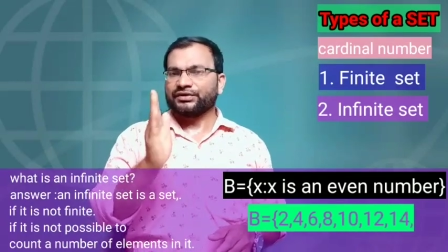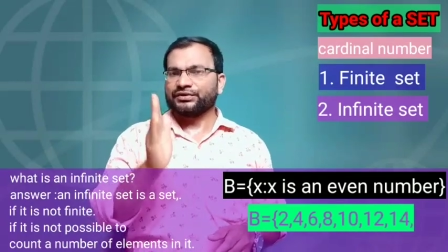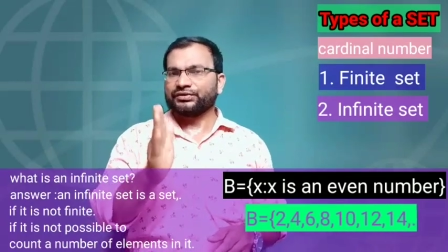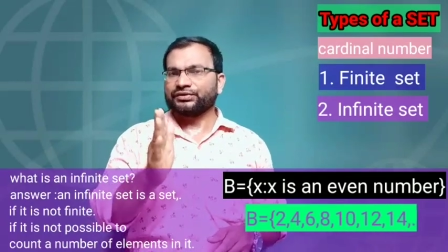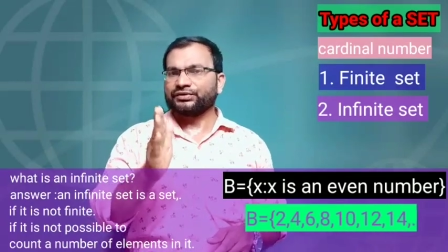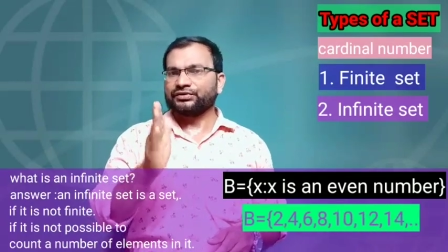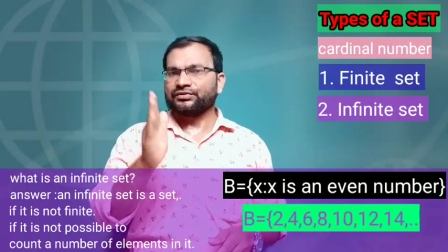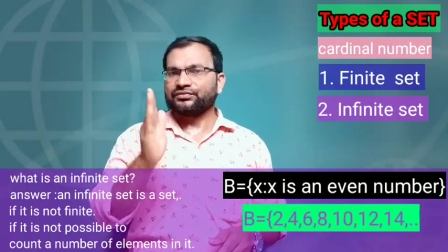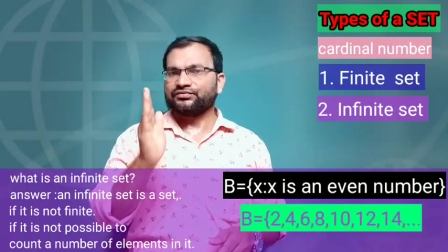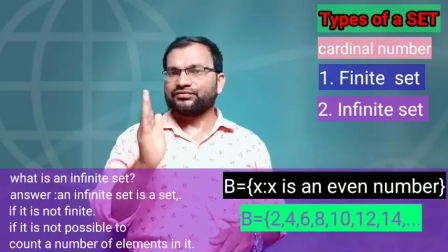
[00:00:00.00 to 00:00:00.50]

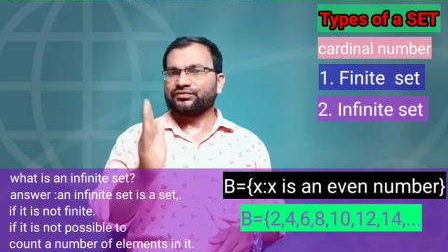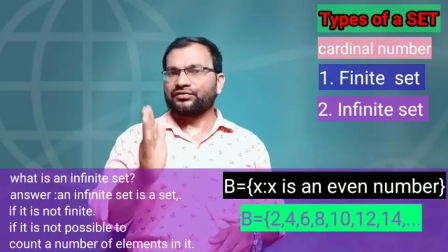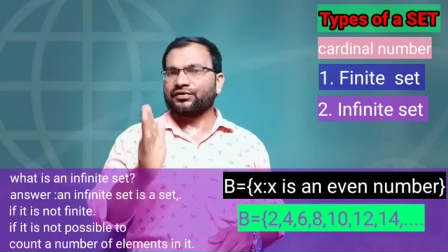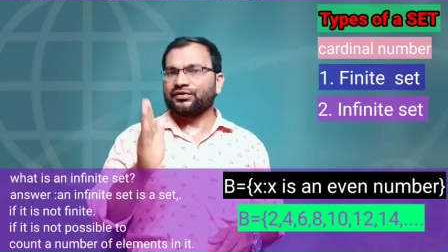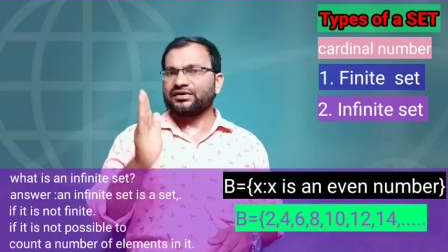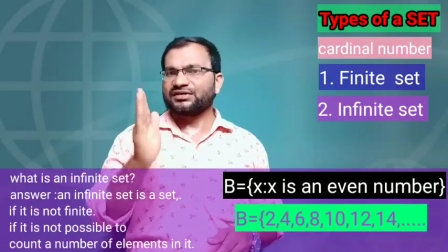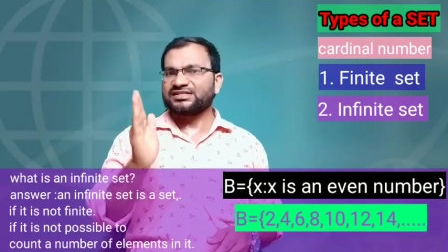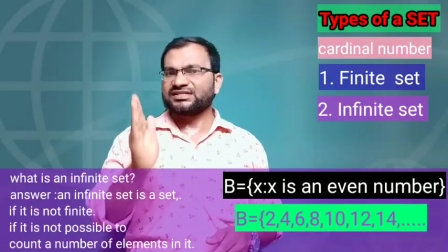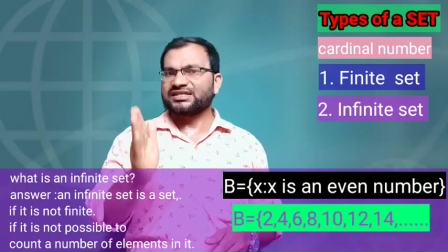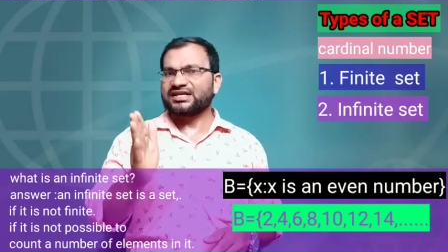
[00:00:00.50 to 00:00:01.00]
2,
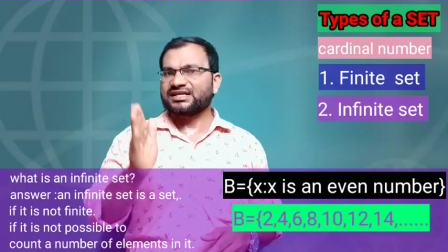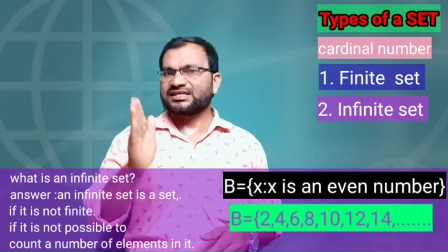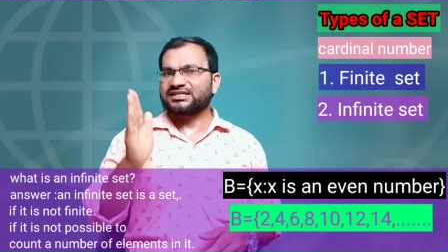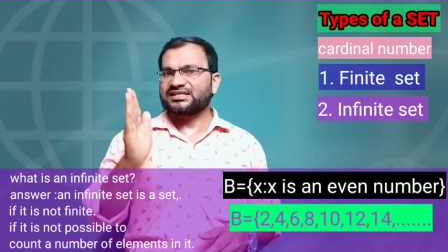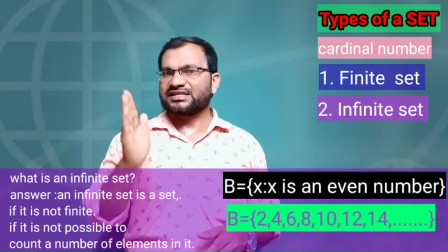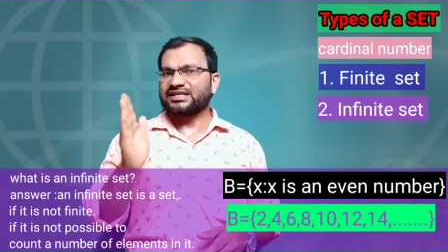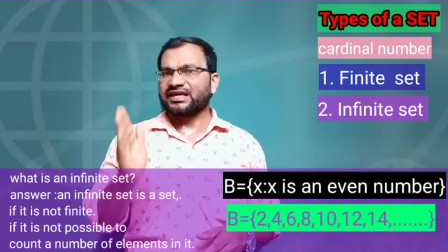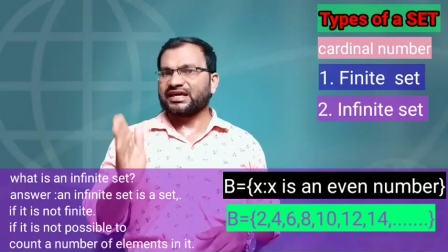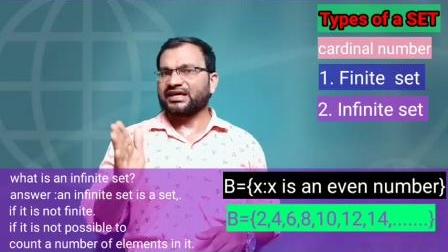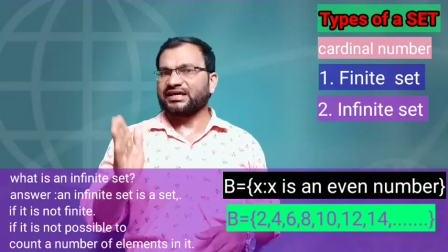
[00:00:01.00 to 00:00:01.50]
4,
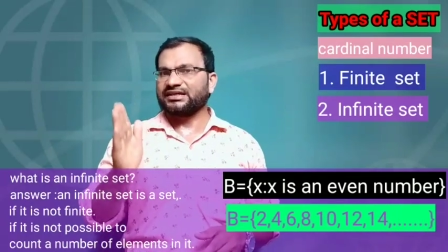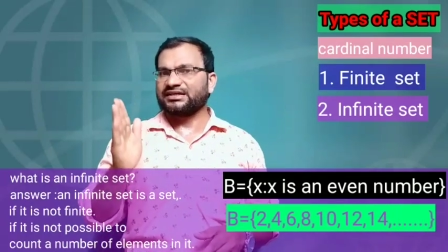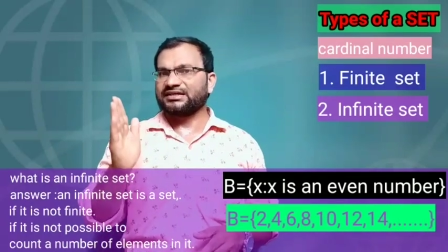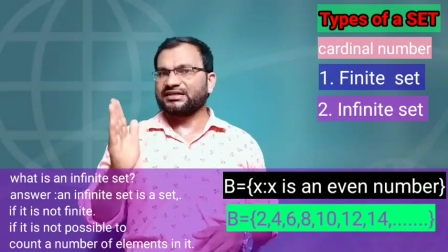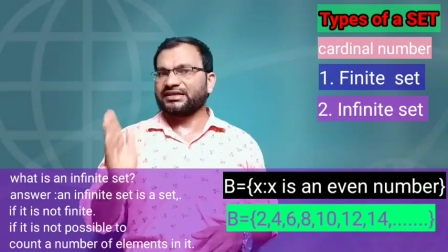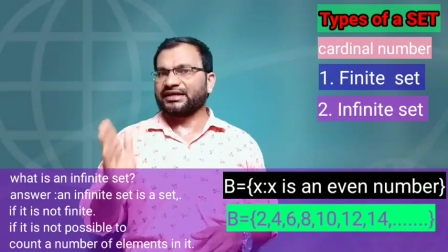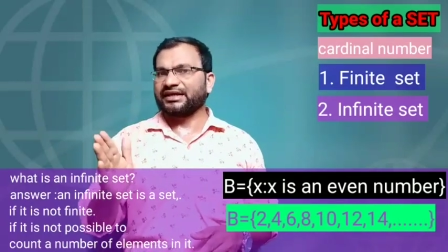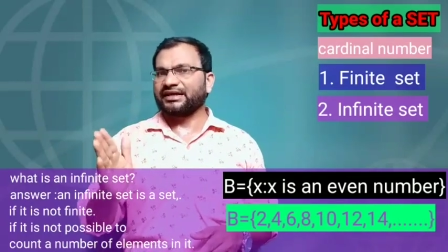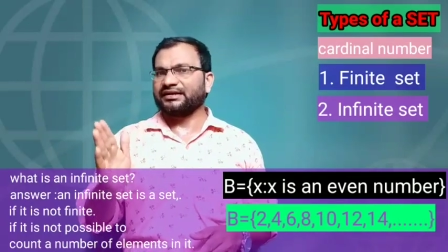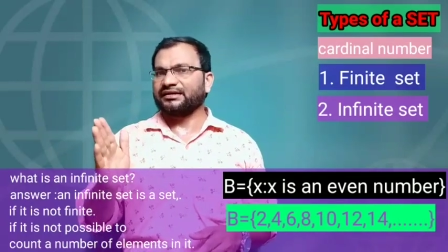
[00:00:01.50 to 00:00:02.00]
6, 8,
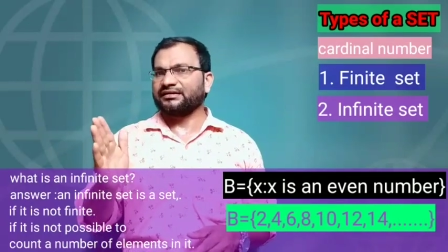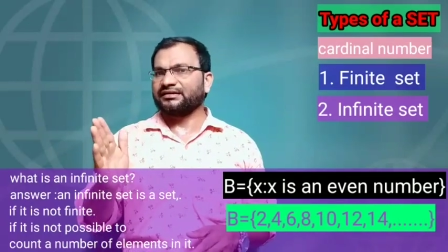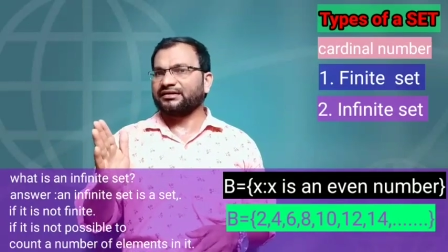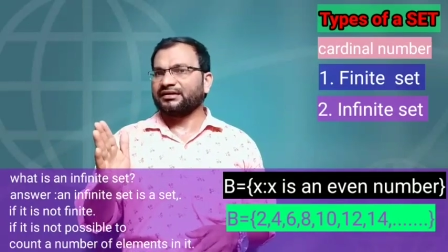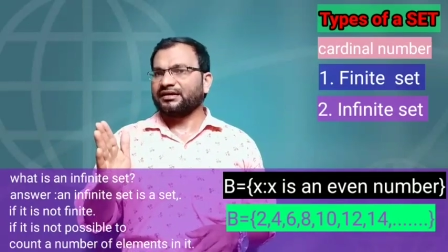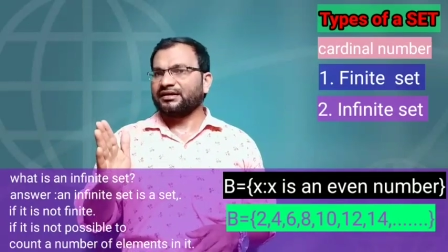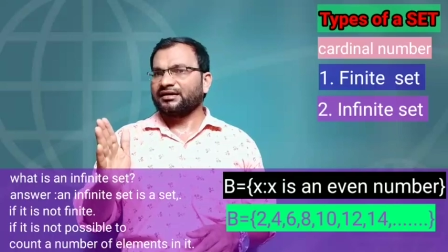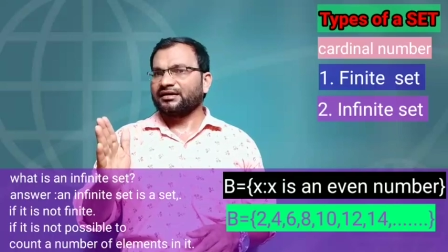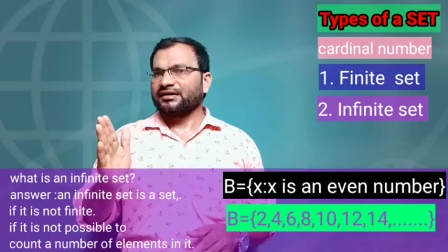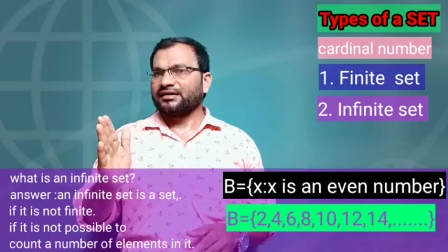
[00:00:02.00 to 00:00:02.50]
10,
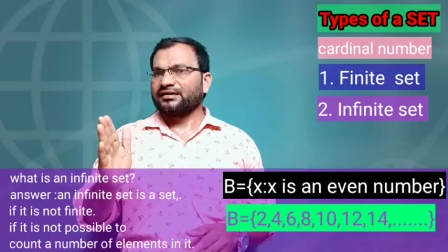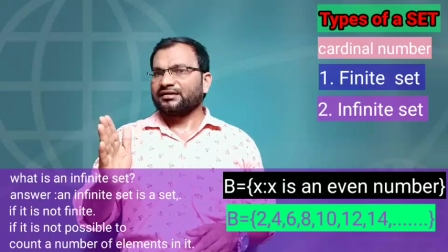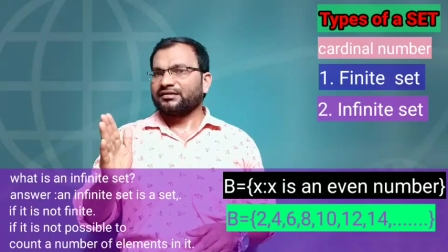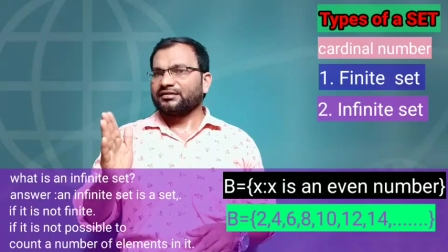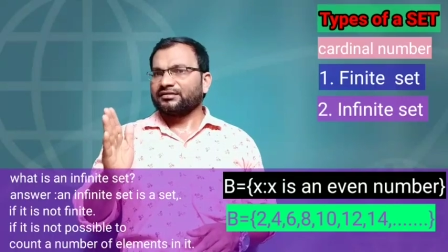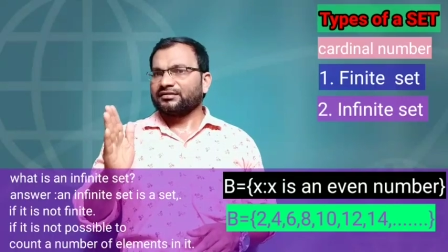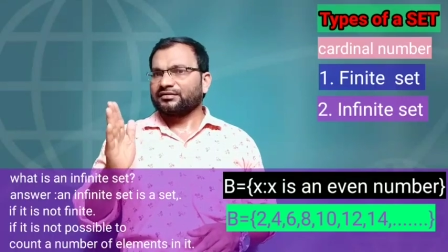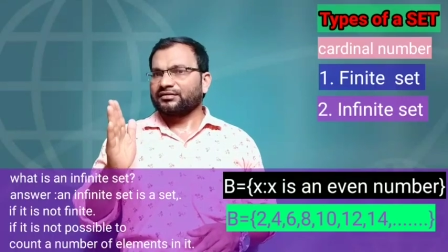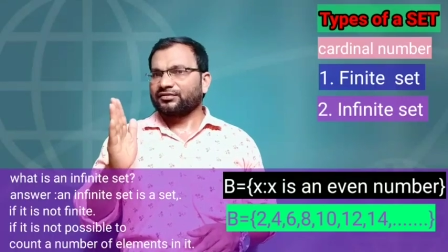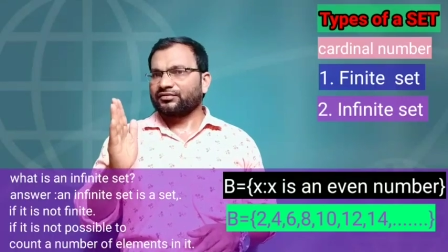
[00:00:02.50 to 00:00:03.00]

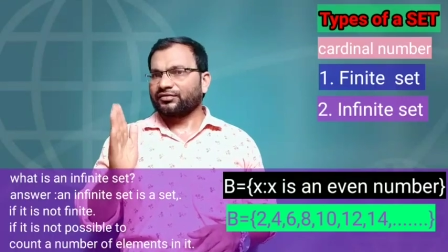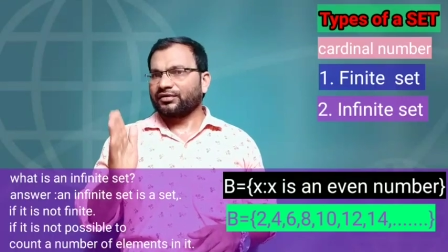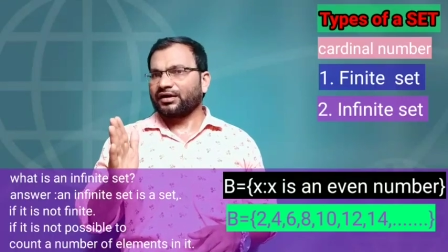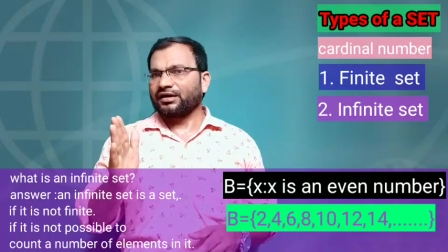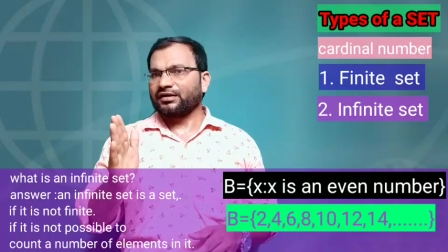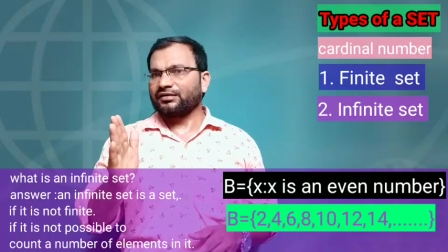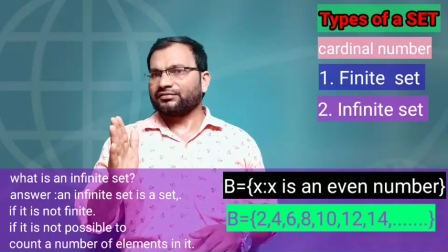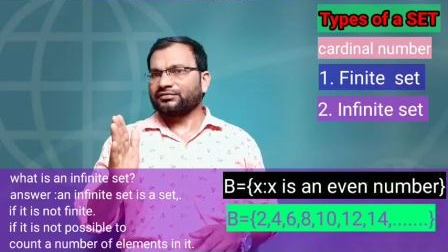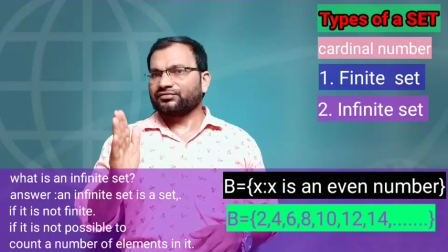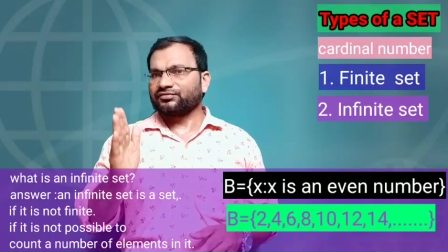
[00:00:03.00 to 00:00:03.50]

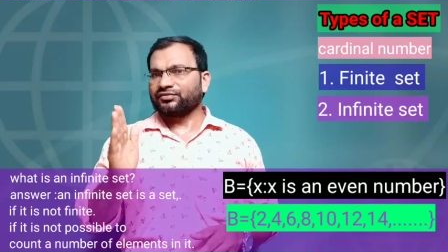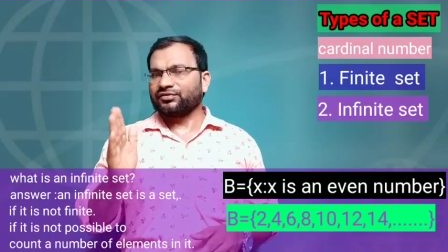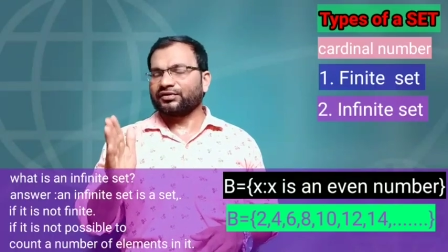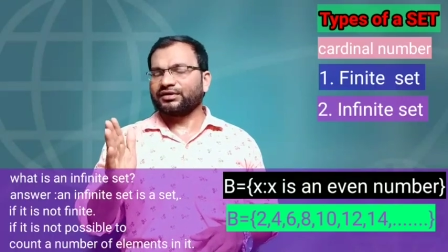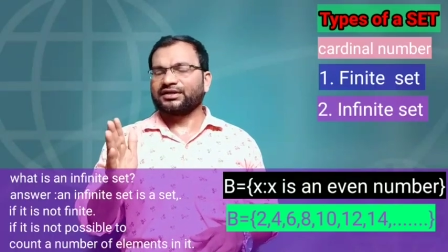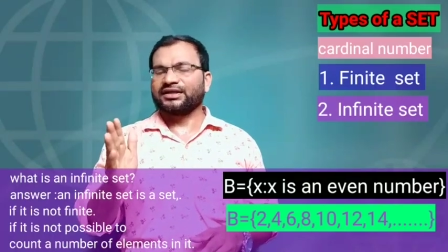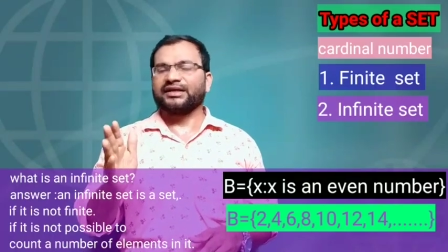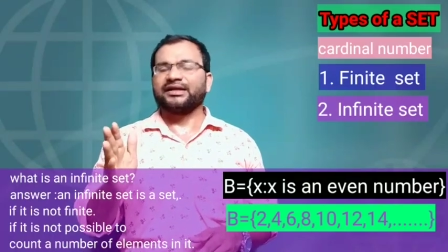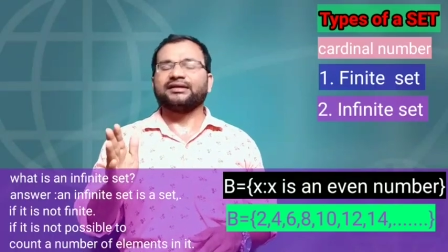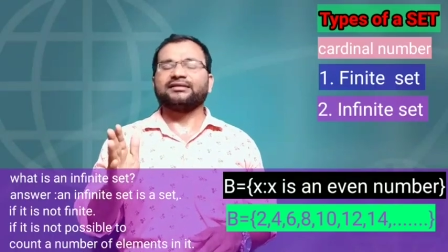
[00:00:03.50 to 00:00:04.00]
12,
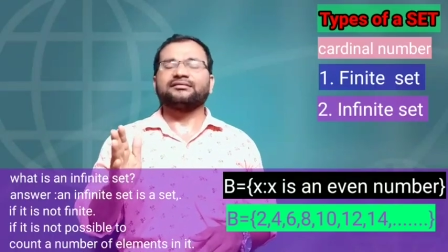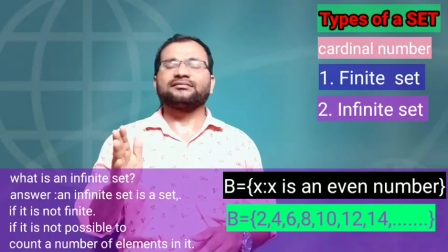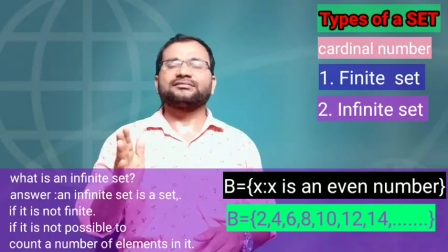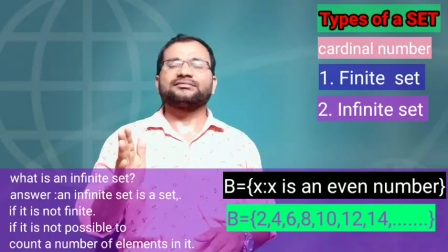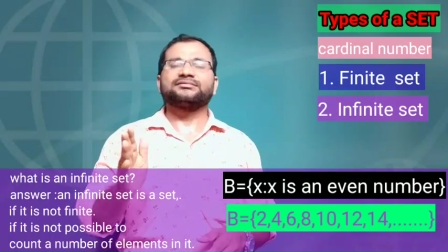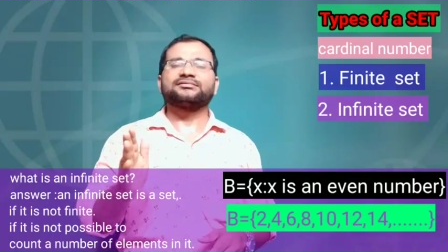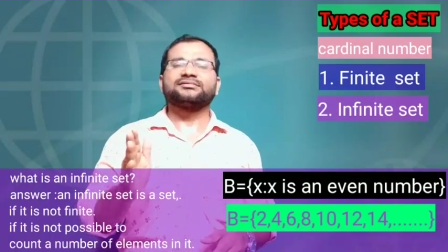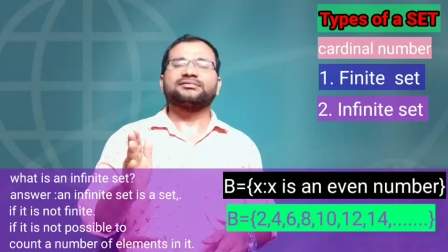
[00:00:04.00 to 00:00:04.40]
14,